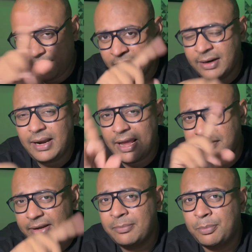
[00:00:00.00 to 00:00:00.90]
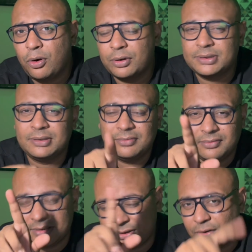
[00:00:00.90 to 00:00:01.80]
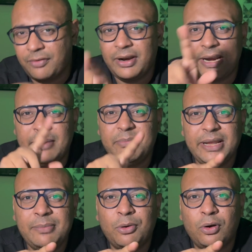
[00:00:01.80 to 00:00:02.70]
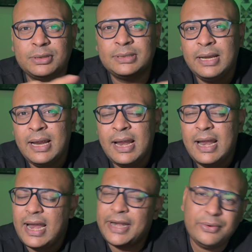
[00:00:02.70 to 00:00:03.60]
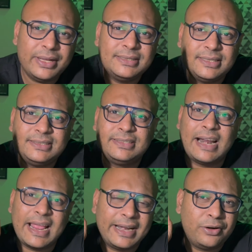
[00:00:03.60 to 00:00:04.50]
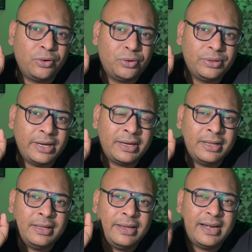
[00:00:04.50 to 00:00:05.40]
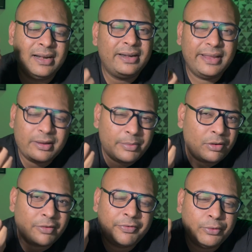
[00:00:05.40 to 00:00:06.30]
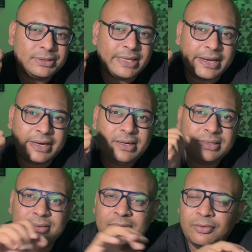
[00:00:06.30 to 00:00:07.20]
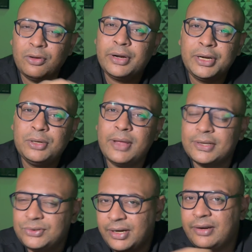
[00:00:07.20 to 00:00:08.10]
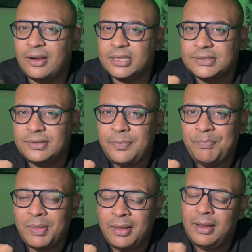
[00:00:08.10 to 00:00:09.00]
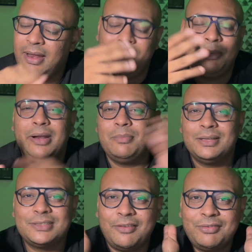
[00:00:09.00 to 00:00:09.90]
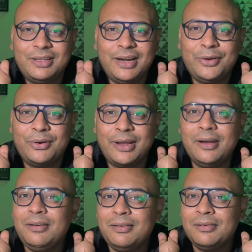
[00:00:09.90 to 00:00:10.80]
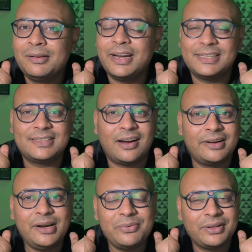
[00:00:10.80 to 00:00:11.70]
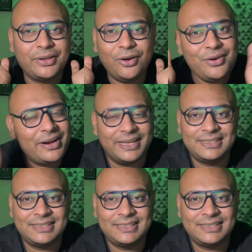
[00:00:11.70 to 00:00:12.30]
it'll have that box with sort of an empty box, and you can just drag it onto that. It'll take about a few seconds for it to actually transfer, and pretty much after that you can get started with your next